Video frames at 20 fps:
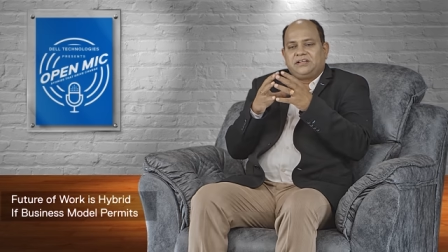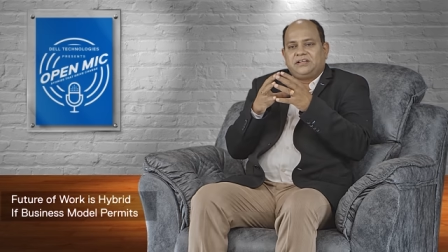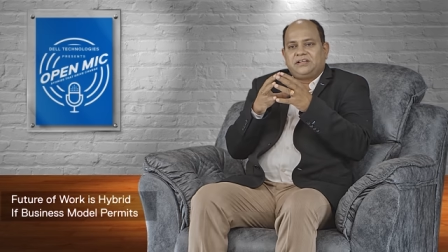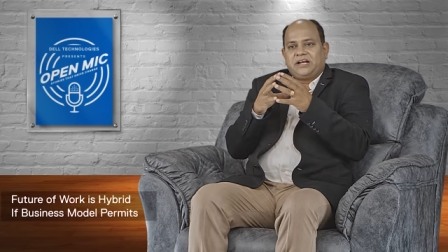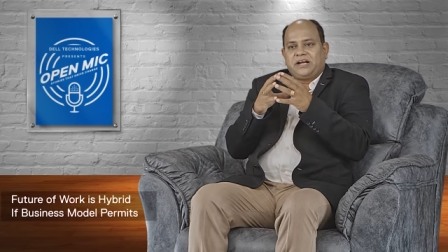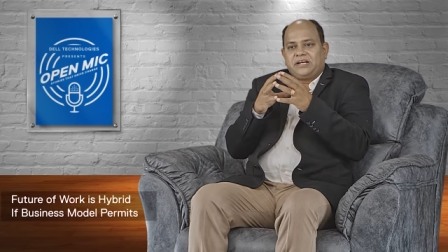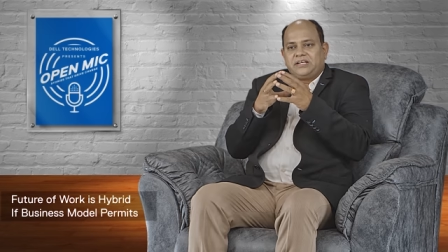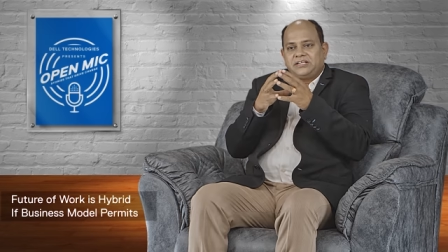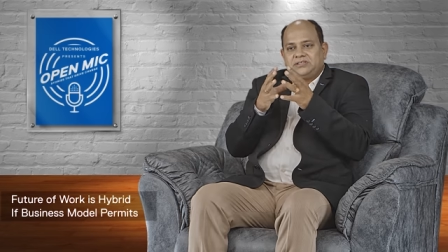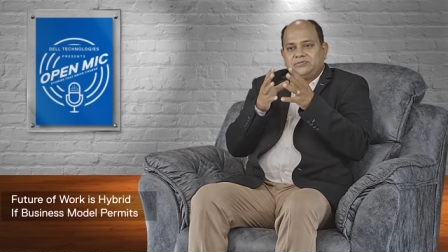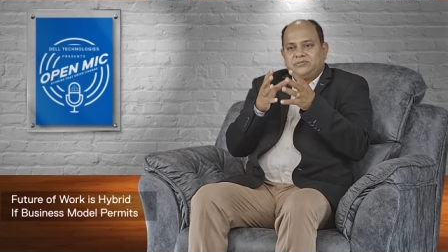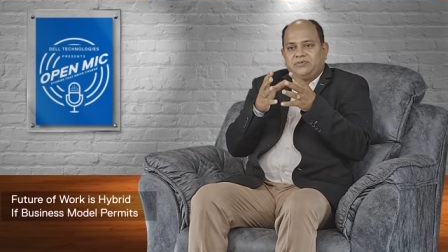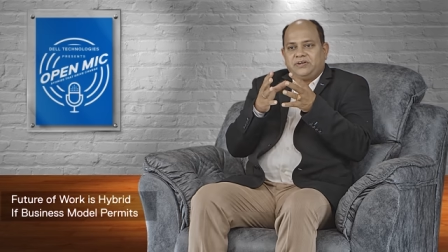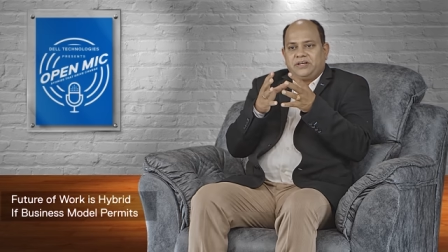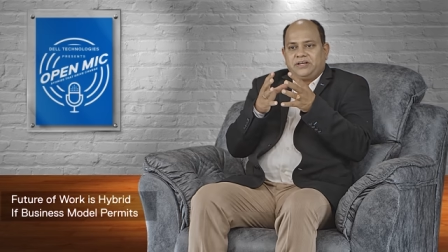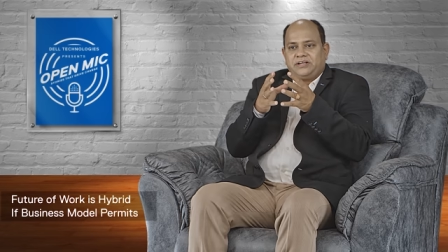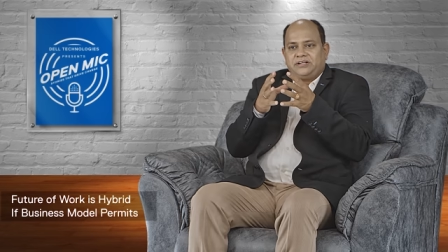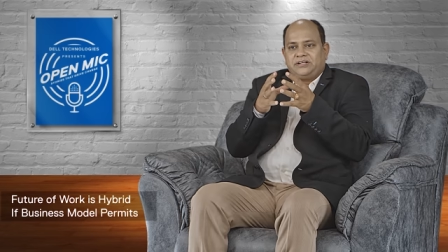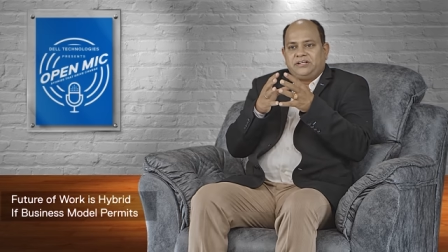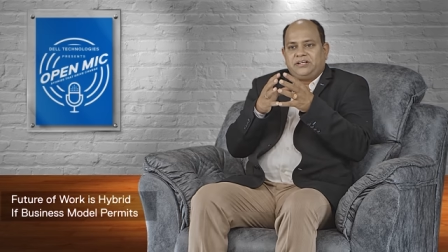that is
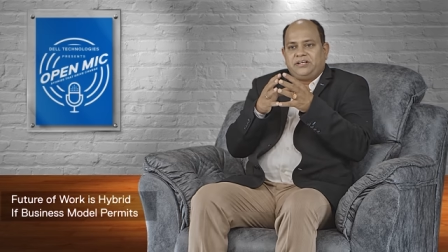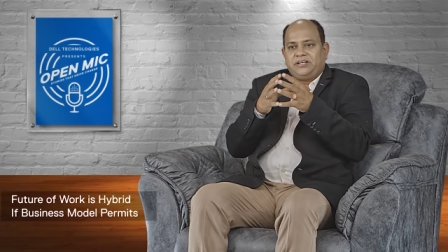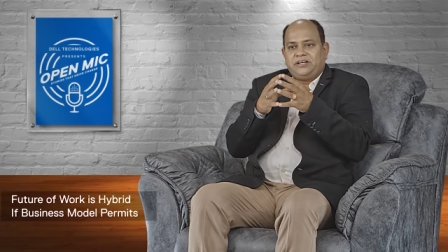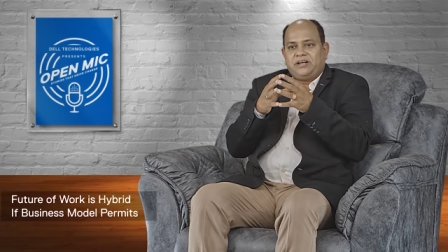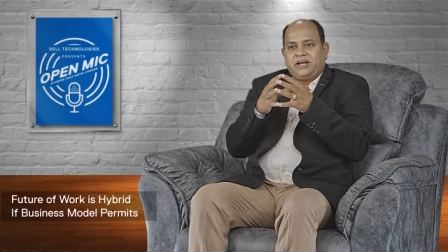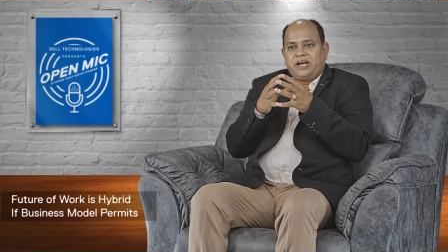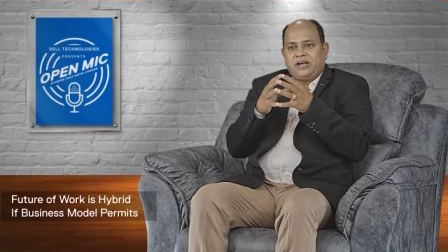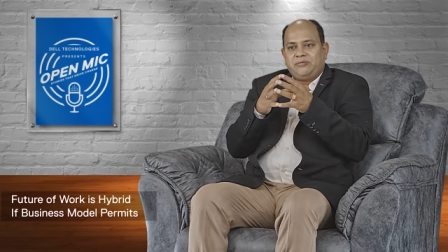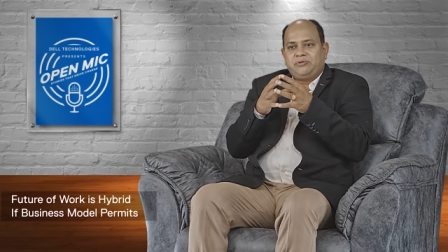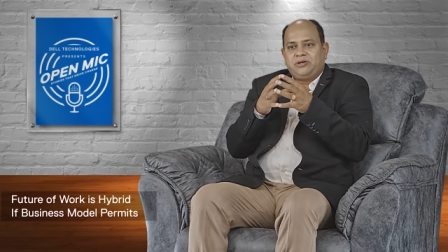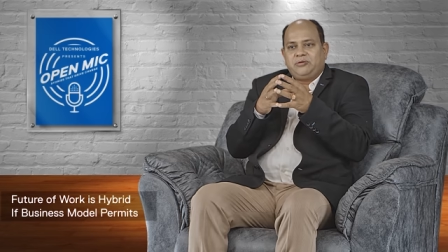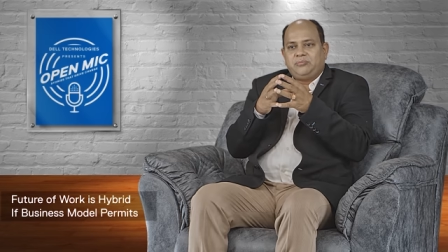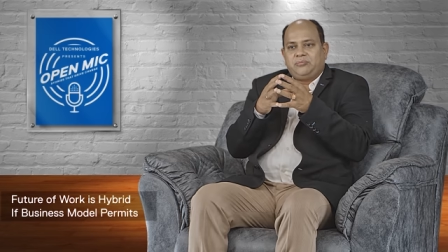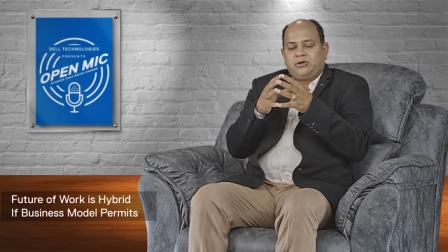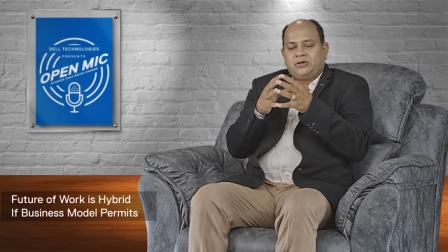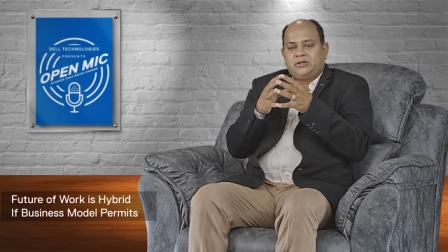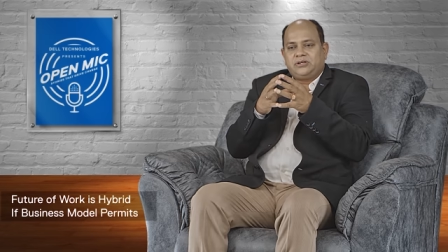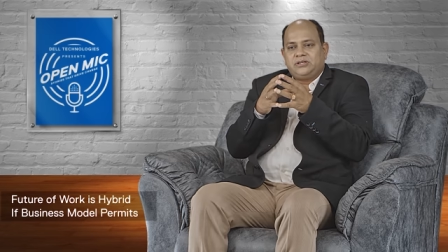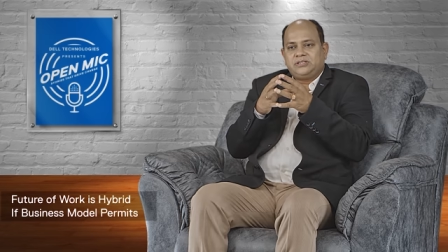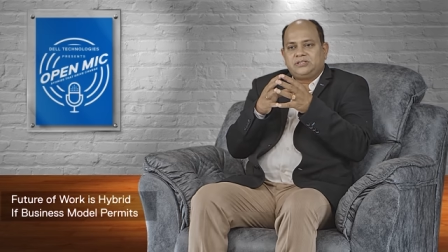where the hybrid
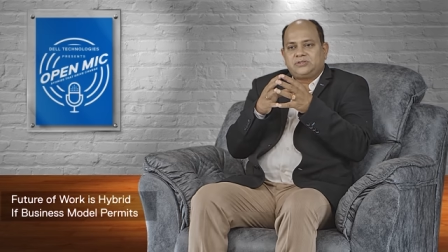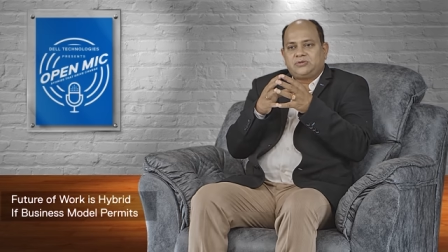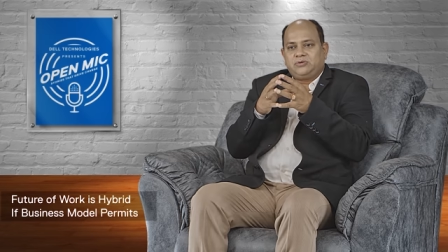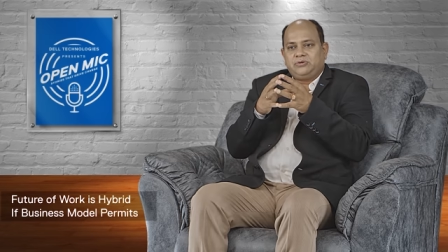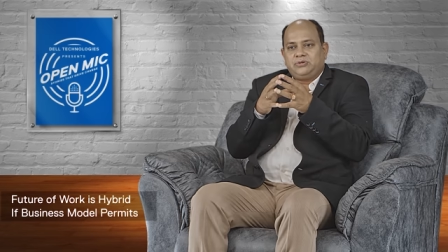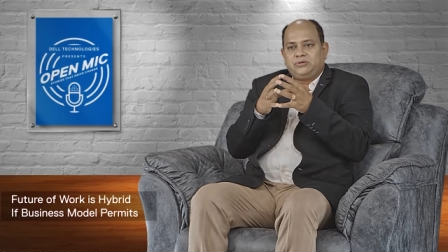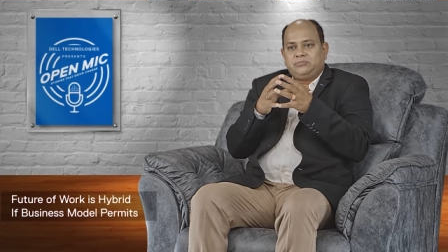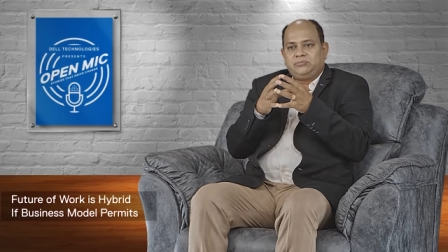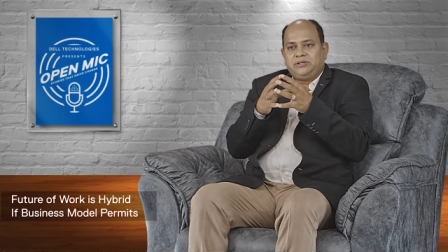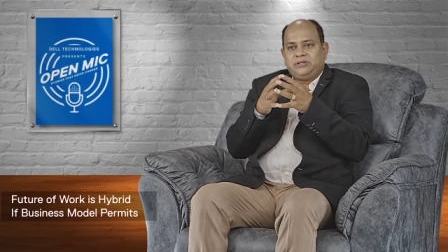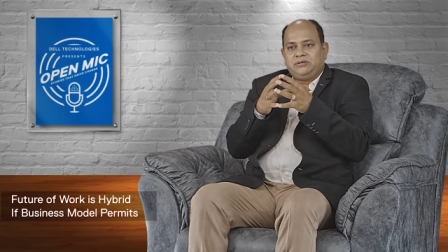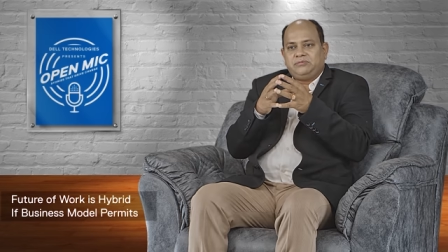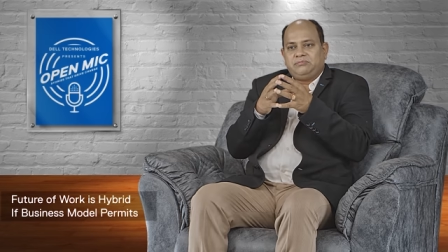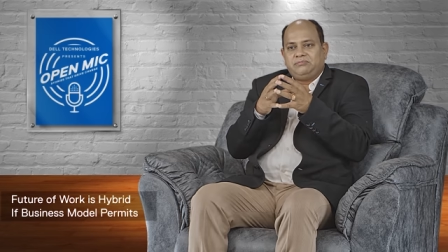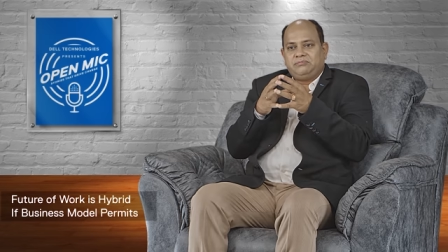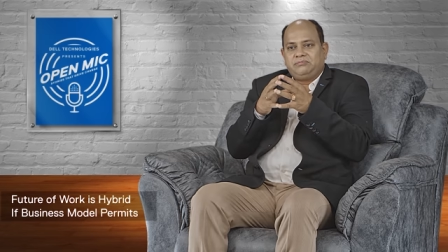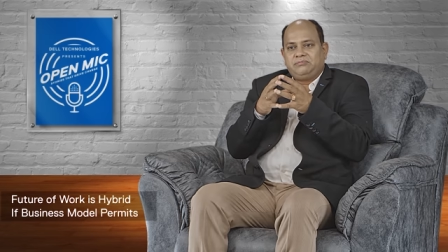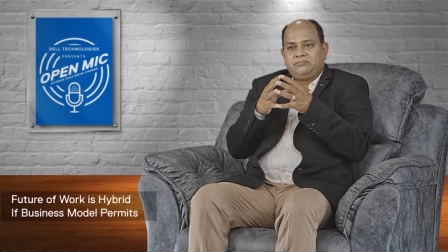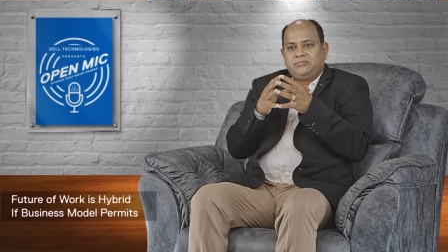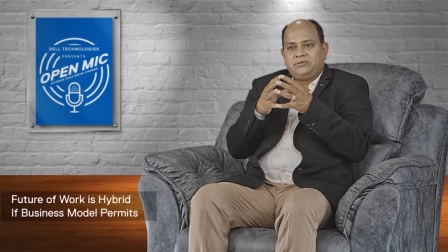model is going to be
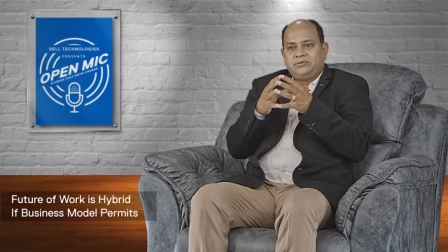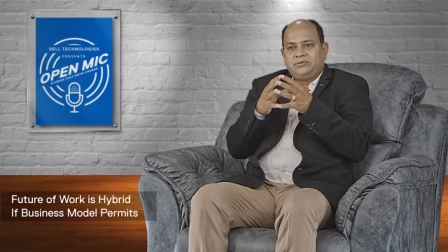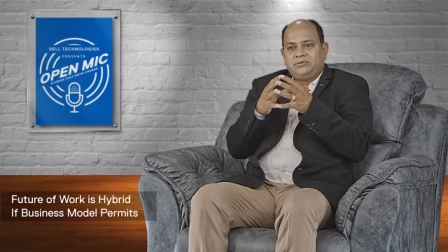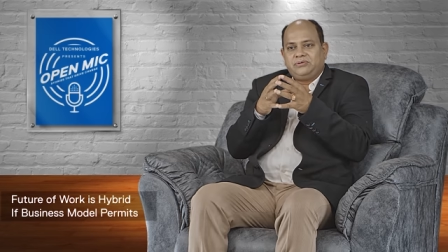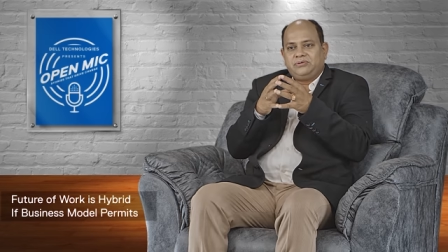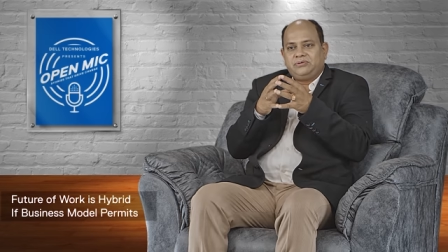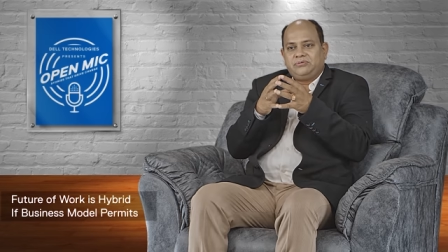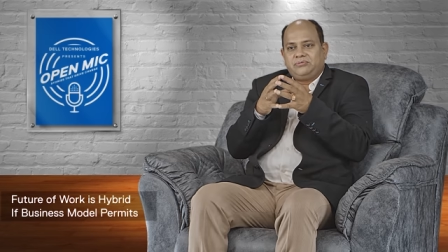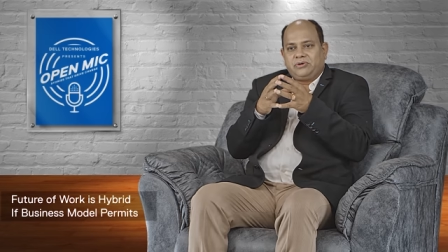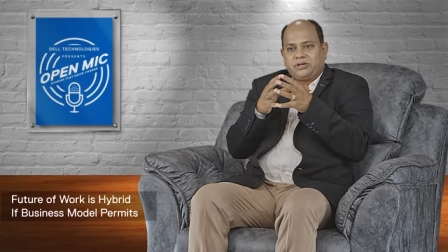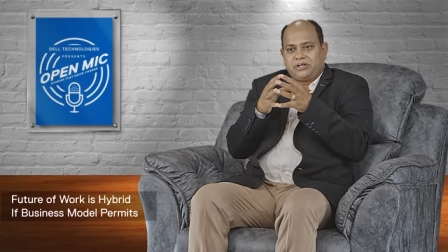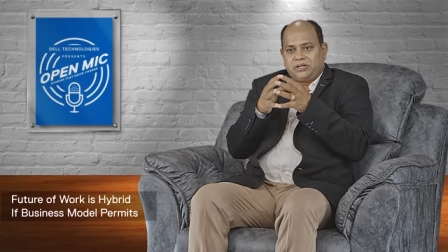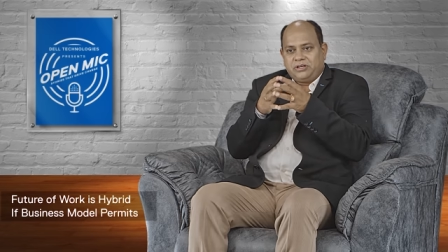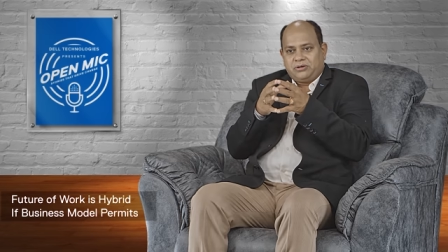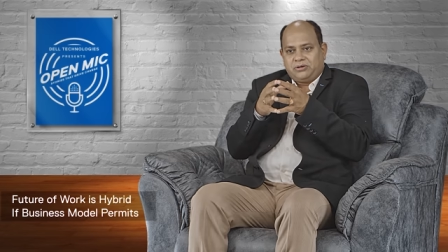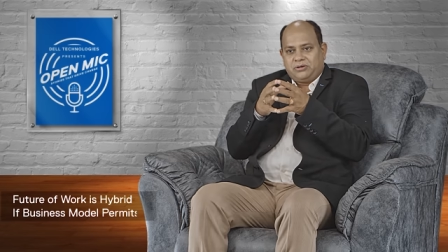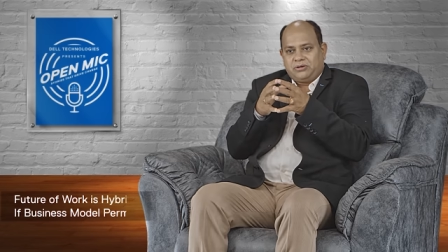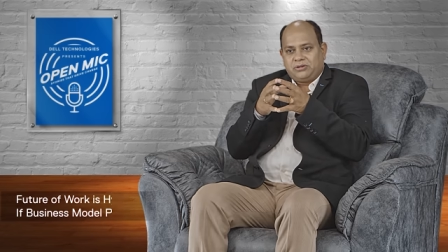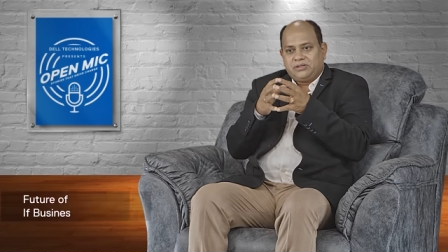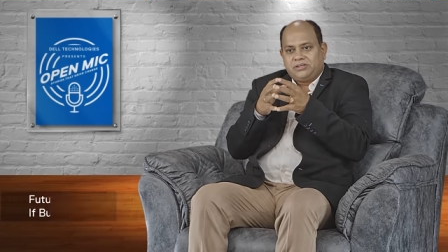working
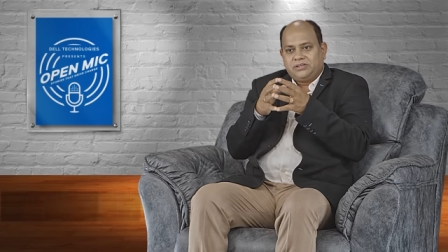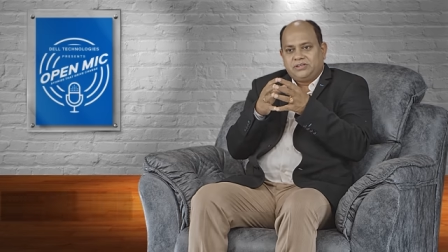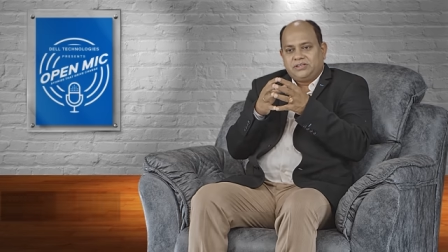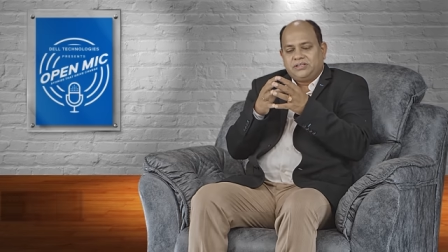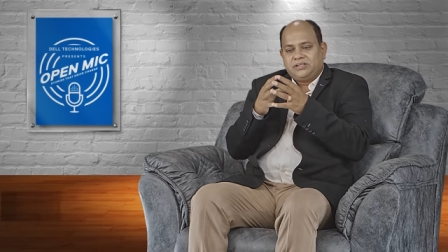out.